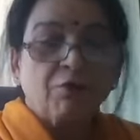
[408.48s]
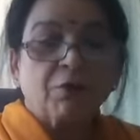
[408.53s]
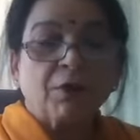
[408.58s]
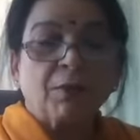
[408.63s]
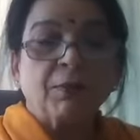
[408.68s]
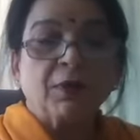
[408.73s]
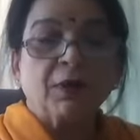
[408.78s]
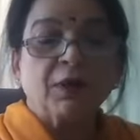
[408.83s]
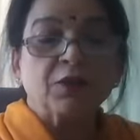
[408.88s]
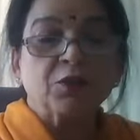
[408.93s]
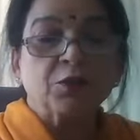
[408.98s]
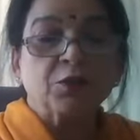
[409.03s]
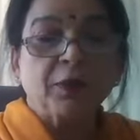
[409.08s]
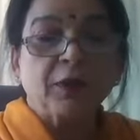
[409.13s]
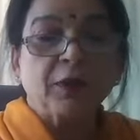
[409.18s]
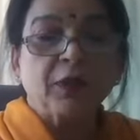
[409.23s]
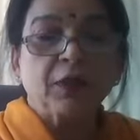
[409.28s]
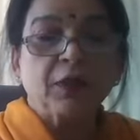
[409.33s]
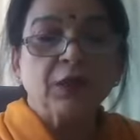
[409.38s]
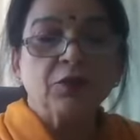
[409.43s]
from
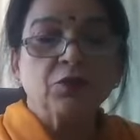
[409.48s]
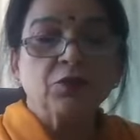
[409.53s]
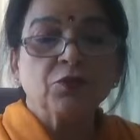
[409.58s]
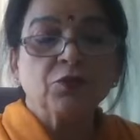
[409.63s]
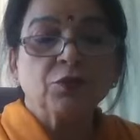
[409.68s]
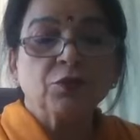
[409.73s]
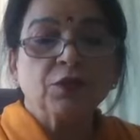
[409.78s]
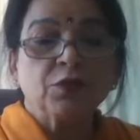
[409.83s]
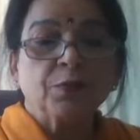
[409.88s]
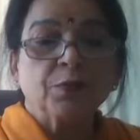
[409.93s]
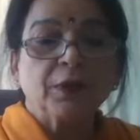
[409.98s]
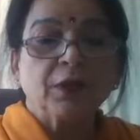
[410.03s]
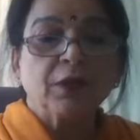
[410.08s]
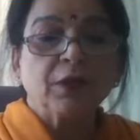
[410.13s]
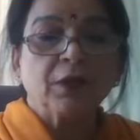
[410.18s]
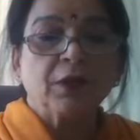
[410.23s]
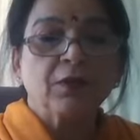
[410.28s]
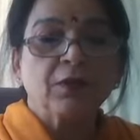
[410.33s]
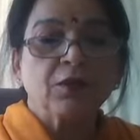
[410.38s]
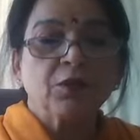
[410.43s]
experience to
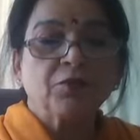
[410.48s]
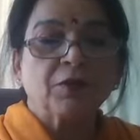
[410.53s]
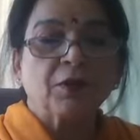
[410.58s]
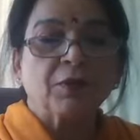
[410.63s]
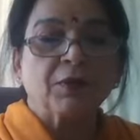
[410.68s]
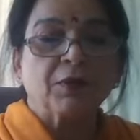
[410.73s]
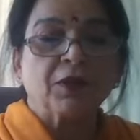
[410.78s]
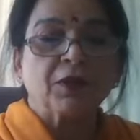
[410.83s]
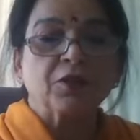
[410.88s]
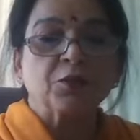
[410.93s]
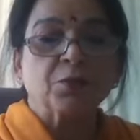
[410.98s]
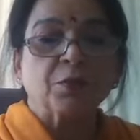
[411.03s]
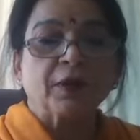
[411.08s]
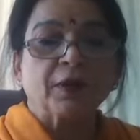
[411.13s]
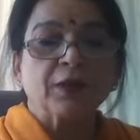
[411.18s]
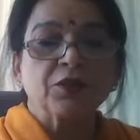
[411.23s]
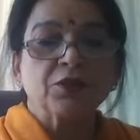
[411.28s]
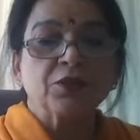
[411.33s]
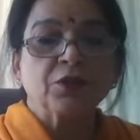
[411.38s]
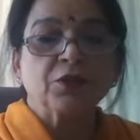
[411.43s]
experience, from
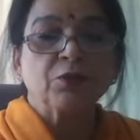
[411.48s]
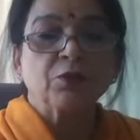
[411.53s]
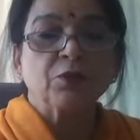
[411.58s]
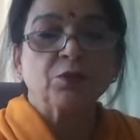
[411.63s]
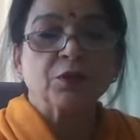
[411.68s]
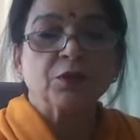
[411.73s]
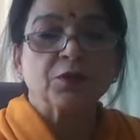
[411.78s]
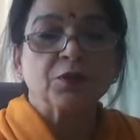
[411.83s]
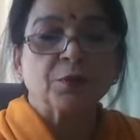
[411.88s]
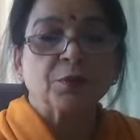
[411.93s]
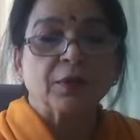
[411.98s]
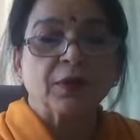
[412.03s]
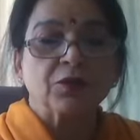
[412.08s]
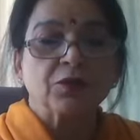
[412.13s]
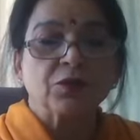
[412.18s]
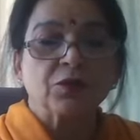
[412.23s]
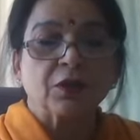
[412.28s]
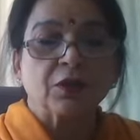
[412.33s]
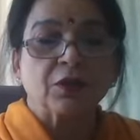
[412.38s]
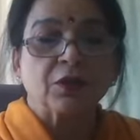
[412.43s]
expression to
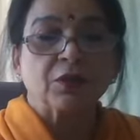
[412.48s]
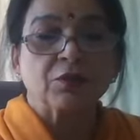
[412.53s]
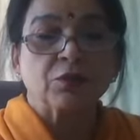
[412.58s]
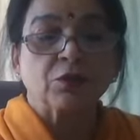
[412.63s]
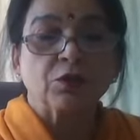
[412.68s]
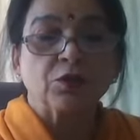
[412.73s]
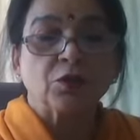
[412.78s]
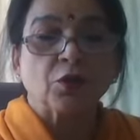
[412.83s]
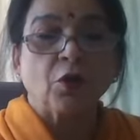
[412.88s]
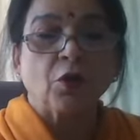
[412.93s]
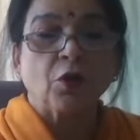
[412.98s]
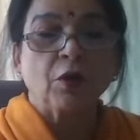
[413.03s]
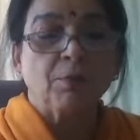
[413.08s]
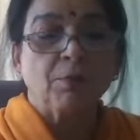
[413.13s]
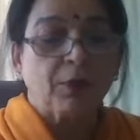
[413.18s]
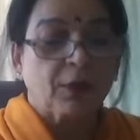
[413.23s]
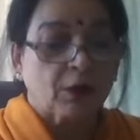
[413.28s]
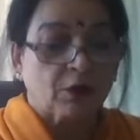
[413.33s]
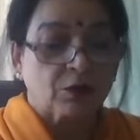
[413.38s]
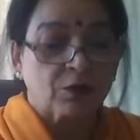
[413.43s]
expression. So it's
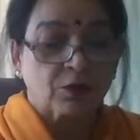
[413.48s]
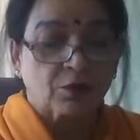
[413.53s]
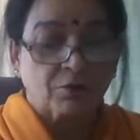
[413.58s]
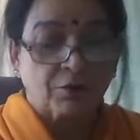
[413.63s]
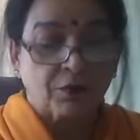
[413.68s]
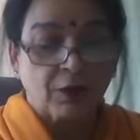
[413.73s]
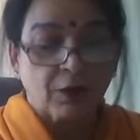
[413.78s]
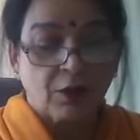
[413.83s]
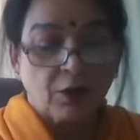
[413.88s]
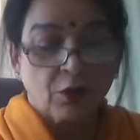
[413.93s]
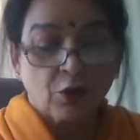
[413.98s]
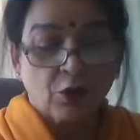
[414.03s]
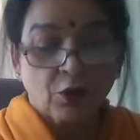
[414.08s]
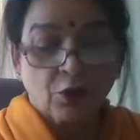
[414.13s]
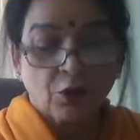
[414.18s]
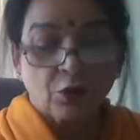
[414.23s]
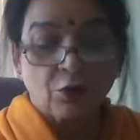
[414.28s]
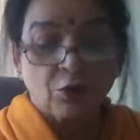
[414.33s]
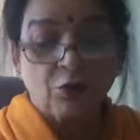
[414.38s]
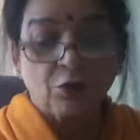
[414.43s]
all because of the
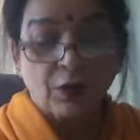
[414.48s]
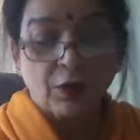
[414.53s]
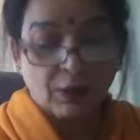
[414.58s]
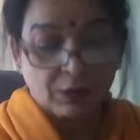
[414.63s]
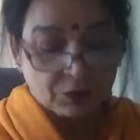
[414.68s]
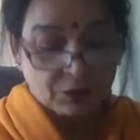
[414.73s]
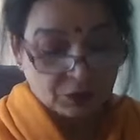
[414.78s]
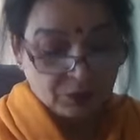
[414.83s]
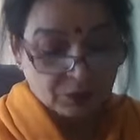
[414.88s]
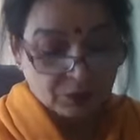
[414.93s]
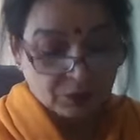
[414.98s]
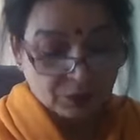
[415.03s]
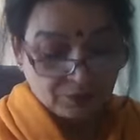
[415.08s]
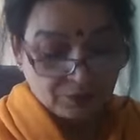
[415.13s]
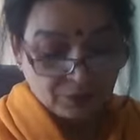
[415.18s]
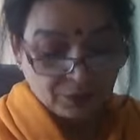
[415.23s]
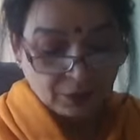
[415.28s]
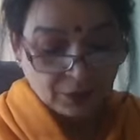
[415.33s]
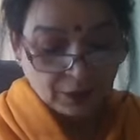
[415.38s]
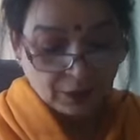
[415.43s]
gunas.
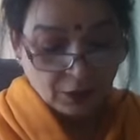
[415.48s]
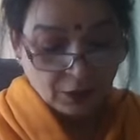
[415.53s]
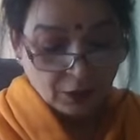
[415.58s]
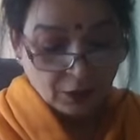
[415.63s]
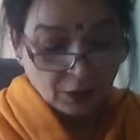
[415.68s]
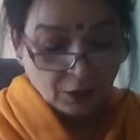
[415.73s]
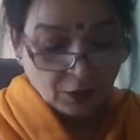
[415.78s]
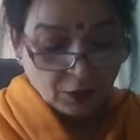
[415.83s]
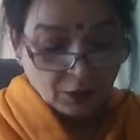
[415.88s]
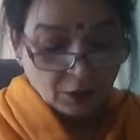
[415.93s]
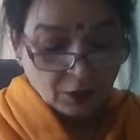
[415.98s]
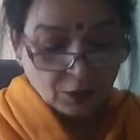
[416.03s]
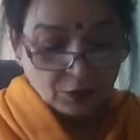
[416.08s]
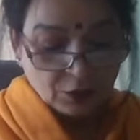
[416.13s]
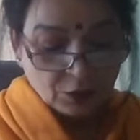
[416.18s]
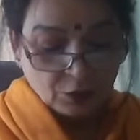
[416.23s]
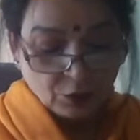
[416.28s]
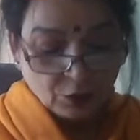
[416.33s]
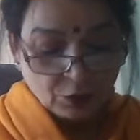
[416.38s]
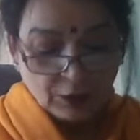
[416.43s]

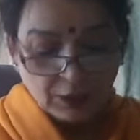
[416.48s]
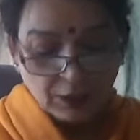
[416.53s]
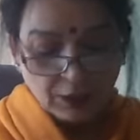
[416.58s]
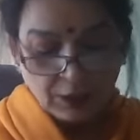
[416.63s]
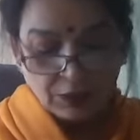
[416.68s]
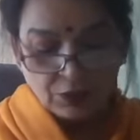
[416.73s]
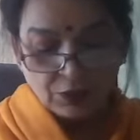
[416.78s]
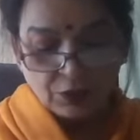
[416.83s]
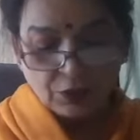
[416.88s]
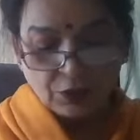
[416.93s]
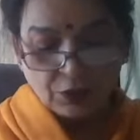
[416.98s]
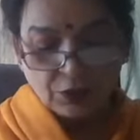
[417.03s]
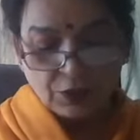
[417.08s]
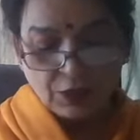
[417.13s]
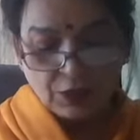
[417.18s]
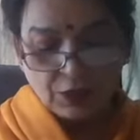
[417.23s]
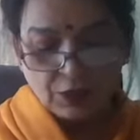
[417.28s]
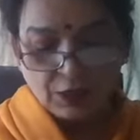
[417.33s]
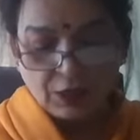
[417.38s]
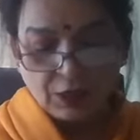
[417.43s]
So these
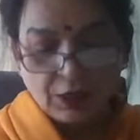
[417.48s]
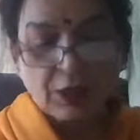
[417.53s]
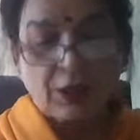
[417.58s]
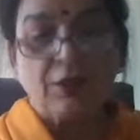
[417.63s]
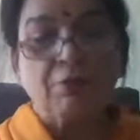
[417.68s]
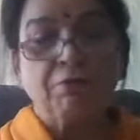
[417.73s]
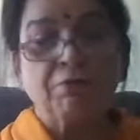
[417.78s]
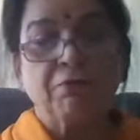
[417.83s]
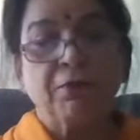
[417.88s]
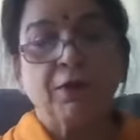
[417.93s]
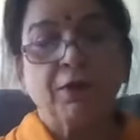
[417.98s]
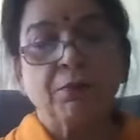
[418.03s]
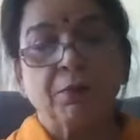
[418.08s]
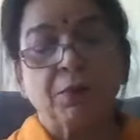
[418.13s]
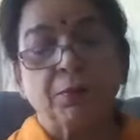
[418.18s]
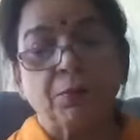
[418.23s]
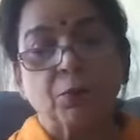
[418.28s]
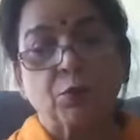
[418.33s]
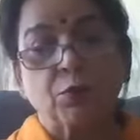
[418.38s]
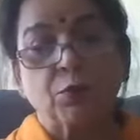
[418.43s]
three in different
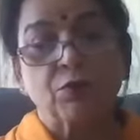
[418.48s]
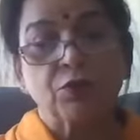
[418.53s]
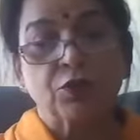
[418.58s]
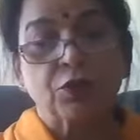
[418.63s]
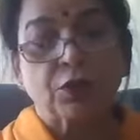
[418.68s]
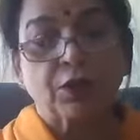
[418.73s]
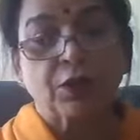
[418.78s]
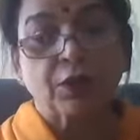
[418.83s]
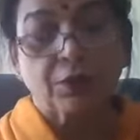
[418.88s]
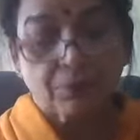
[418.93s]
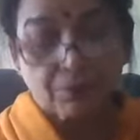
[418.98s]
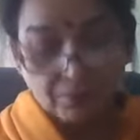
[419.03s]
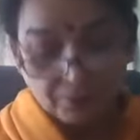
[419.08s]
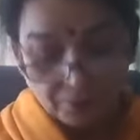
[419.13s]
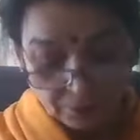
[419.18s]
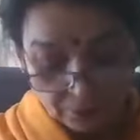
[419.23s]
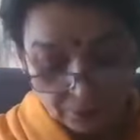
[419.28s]
proportion